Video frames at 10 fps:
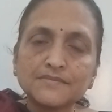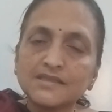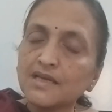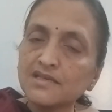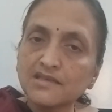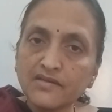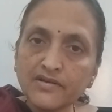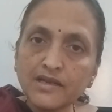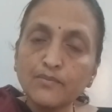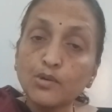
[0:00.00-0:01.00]
He has
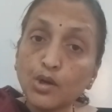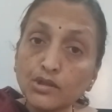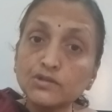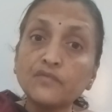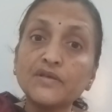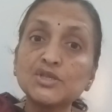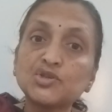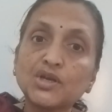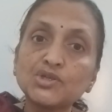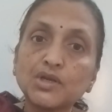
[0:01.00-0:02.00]
given him lots of
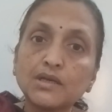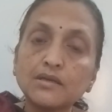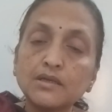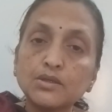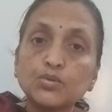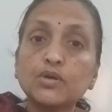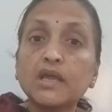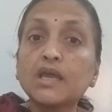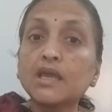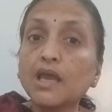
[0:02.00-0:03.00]
instruction to
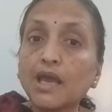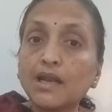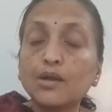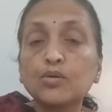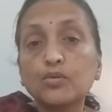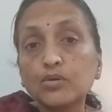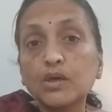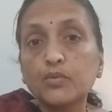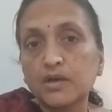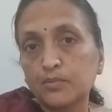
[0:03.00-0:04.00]
take care and to do
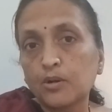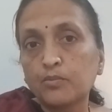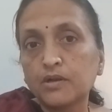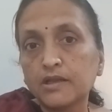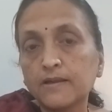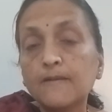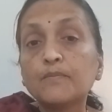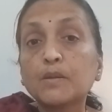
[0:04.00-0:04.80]
the work properly.